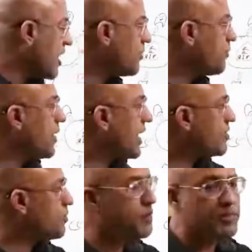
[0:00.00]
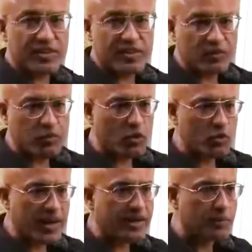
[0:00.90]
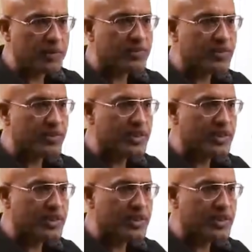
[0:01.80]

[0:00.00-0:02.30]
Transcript: if virus becomes successful to make double-stranded